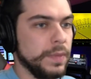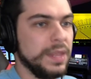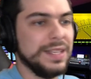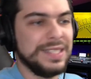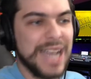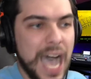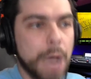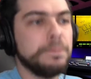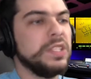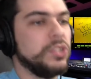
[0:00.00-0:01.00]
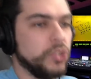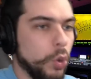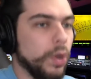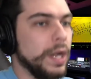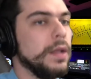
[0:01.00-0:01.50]
The top
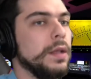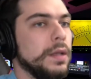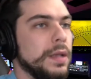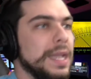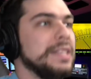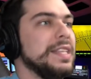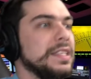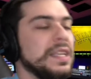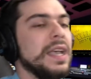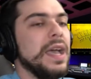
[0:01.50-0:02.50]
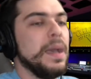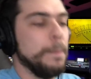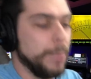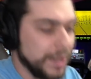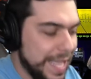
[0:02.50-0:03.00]
story is this
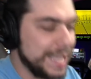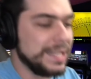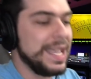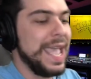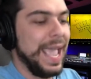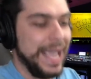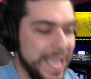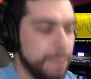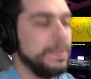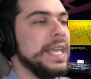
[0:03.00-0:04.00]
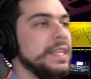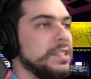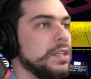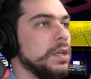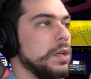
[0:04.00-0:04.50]
blatant hit
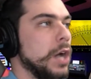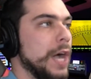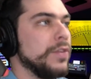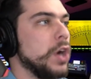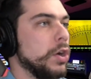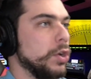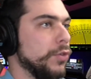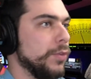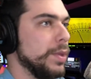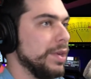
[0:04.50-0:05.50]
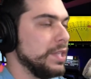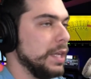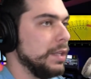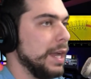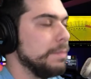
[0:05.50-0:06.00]
piece of an article from USA
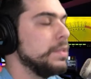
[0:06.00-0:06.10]
Today.